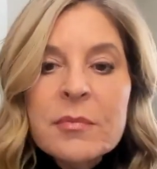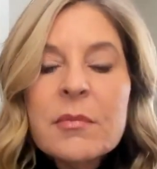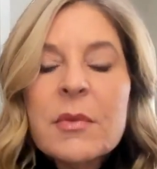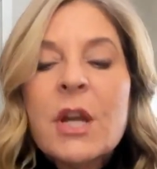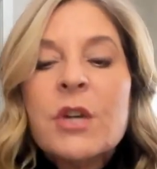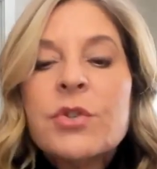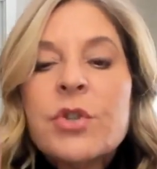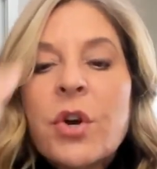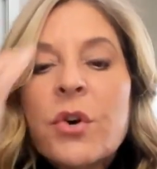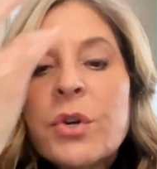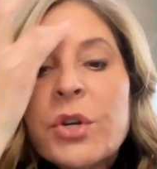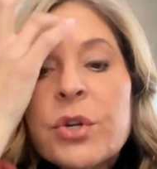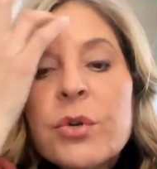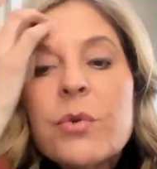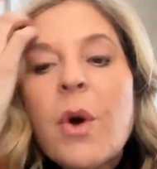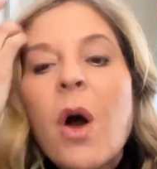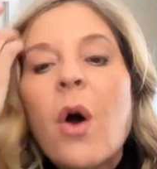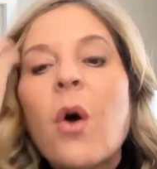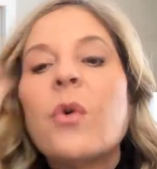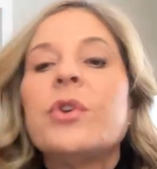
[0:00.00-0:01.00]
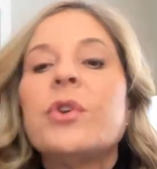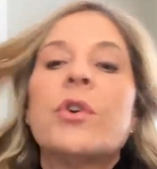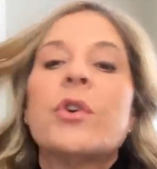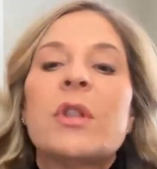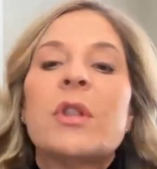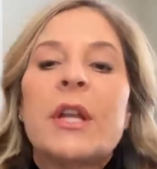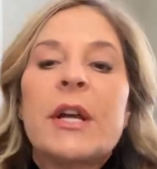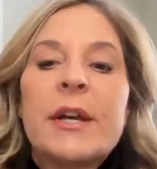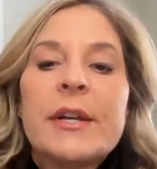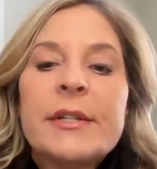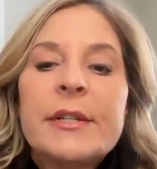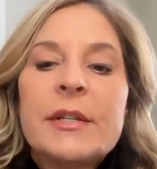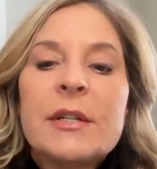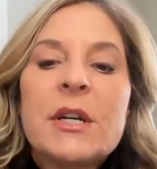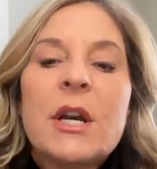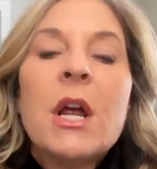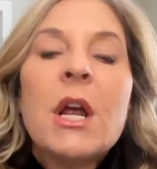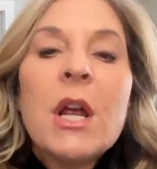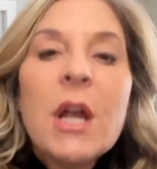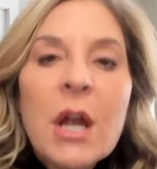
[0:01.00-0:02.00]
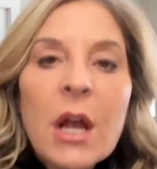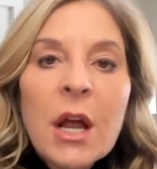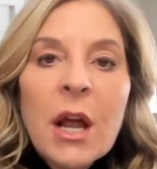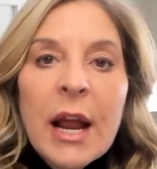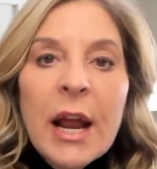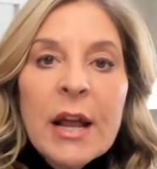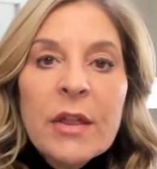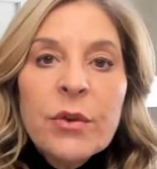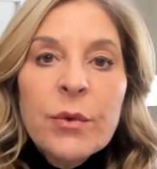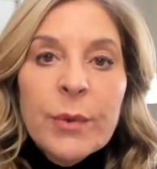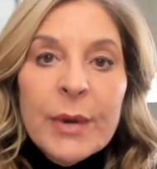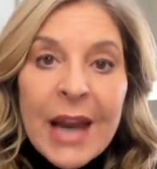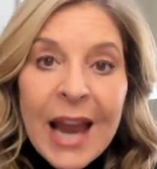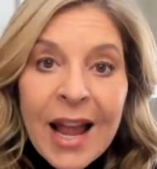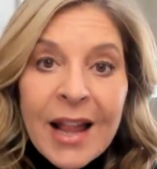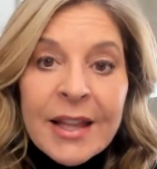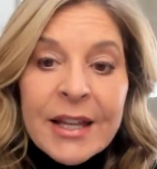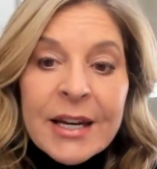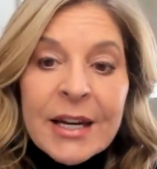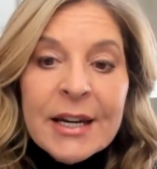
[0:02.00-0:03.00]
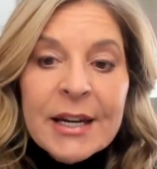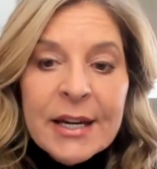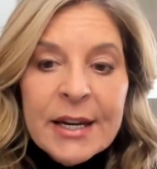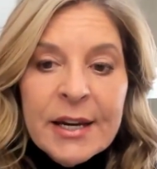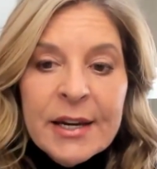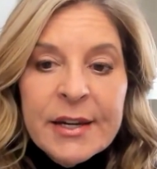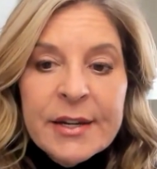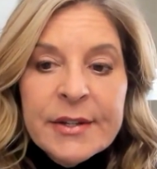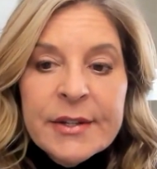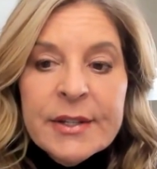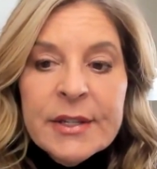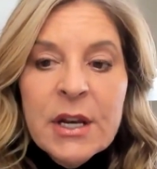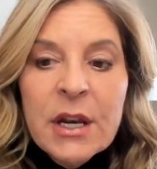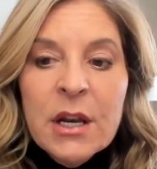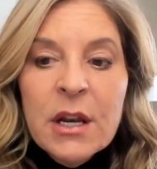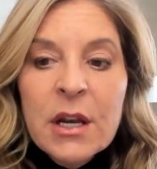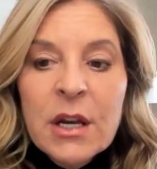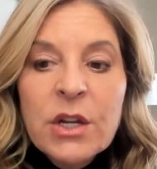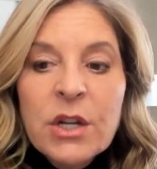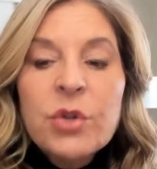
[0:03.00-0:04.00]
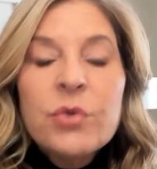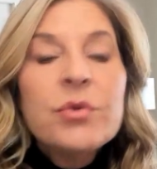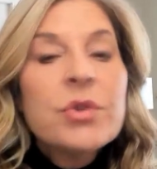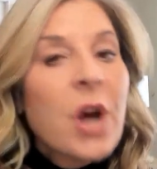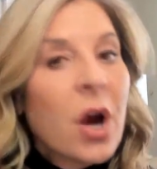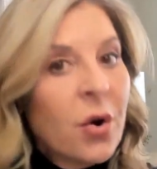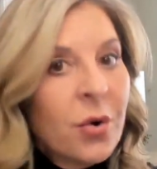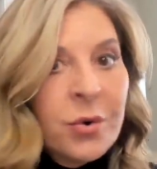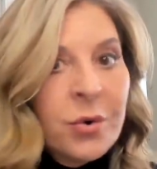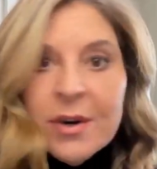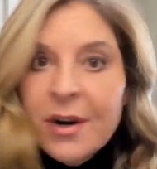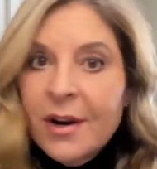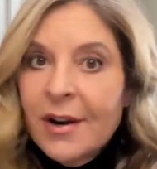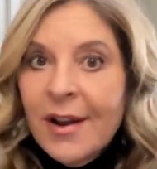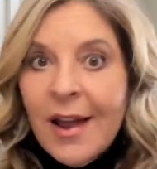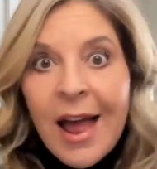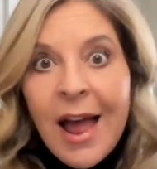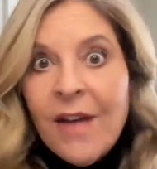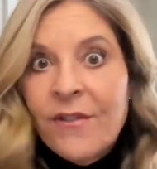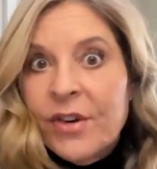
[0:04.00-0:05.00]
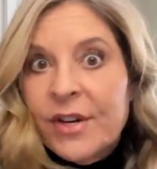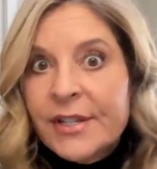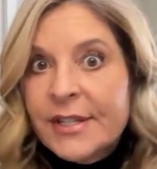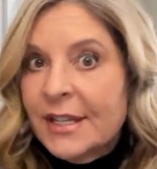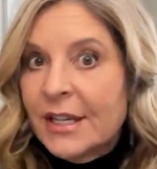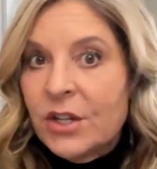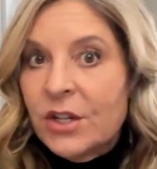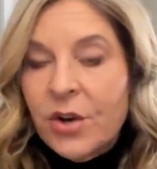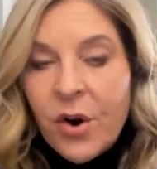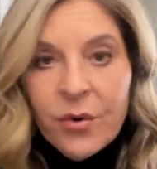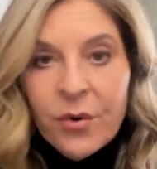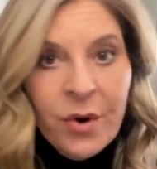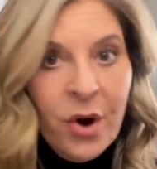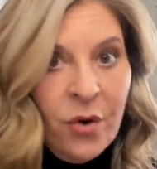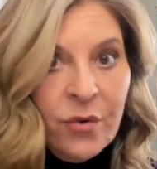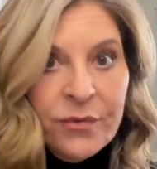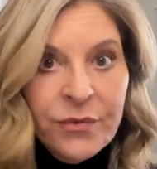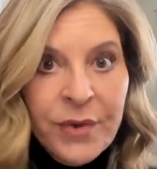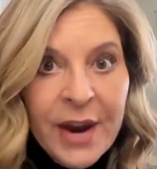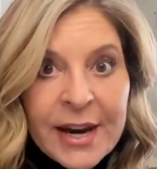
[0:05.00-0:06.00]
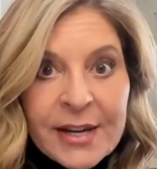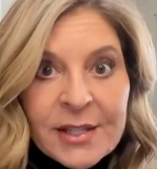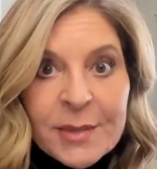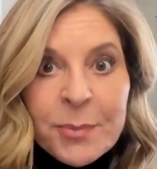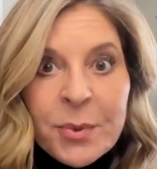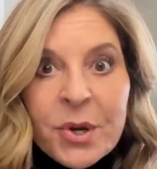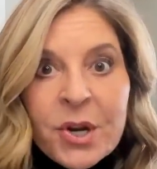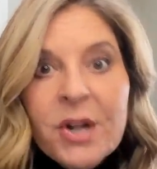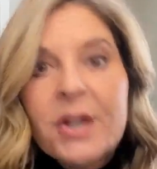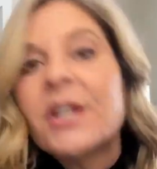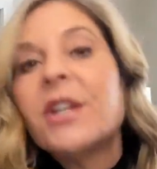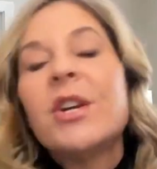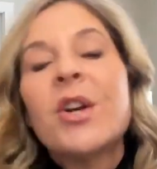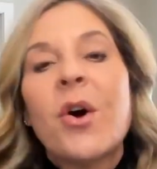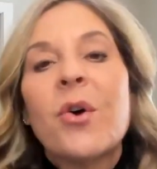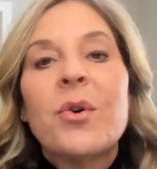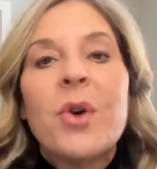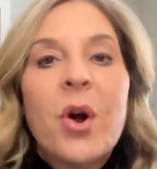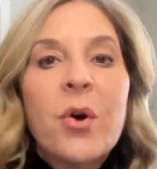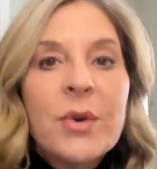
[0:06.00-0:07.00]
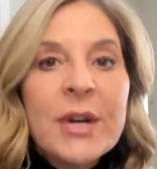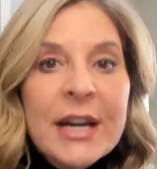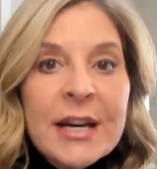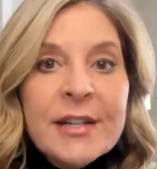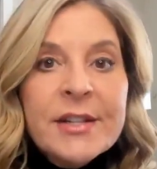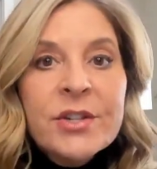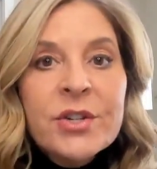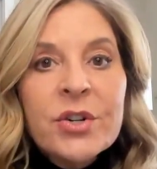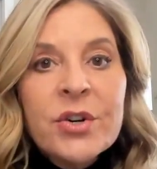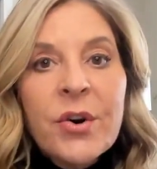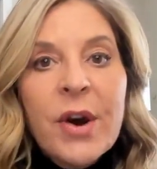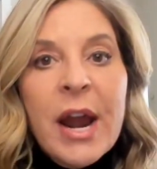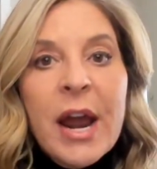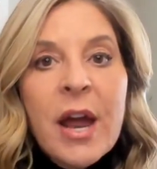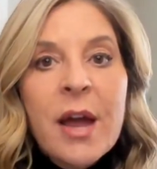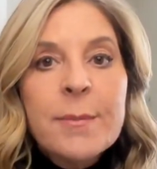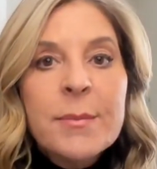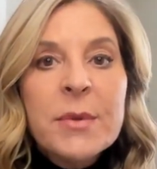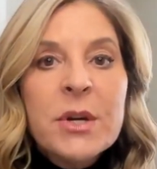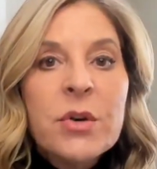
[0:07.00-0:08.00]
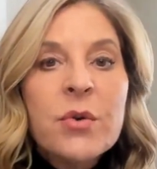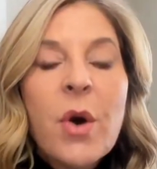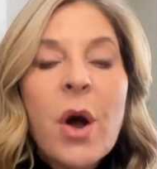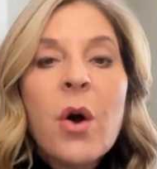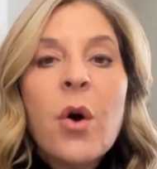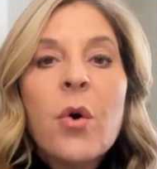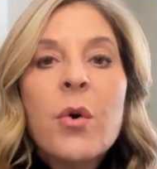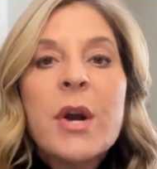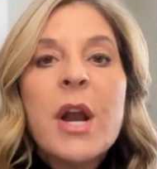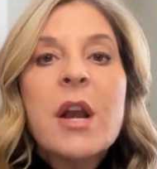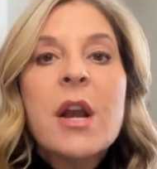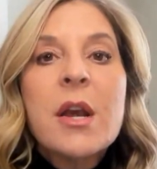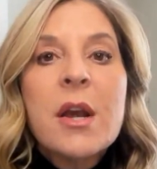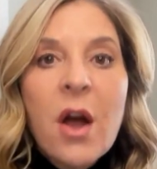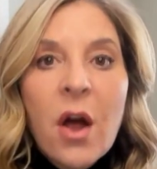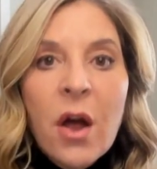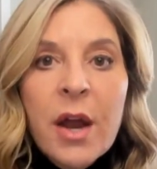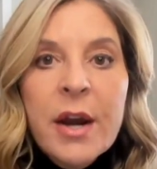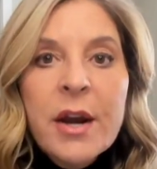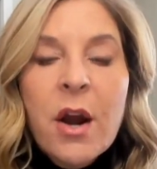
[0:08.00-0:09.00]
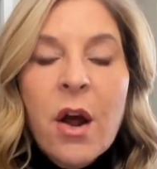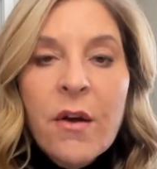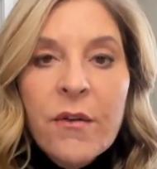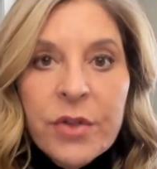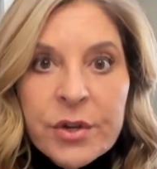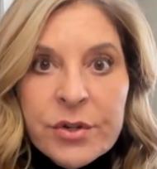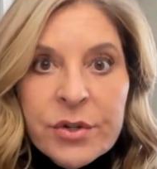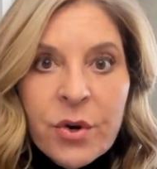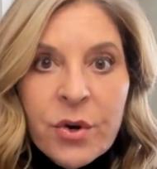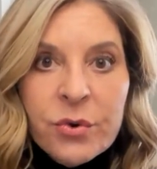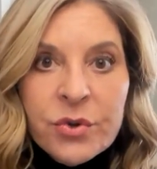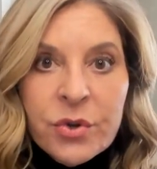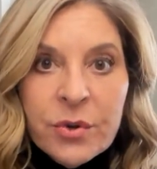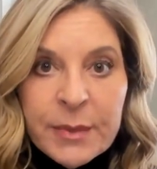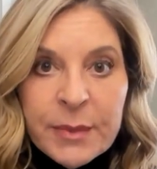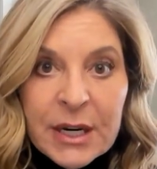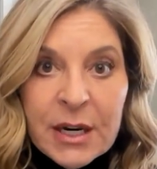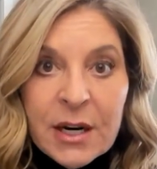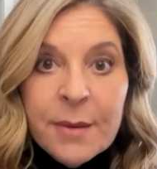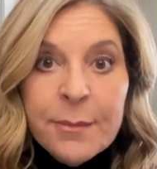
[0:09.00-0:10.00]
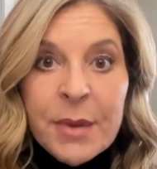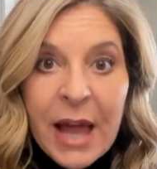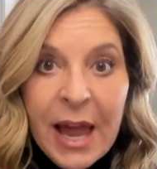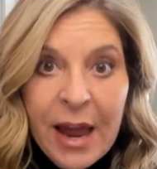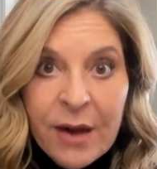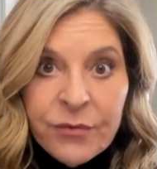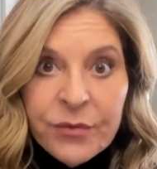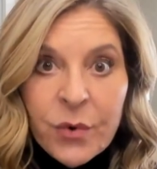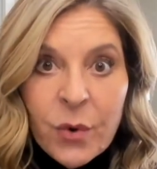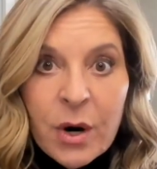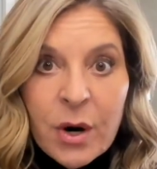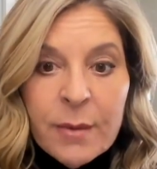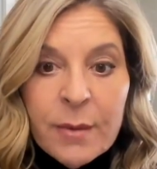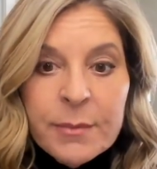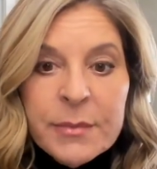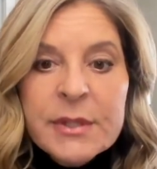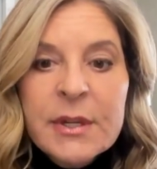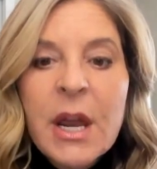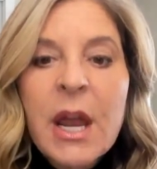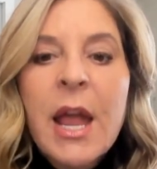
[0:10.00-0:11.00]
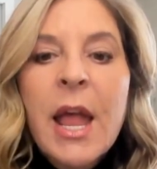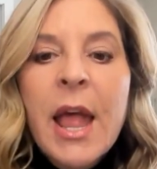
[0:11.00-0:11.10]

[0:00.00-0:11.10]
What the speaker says: So you own your list. And the reality is you don't own Facebook, you don't own Instagram, you own none of the social media platforms.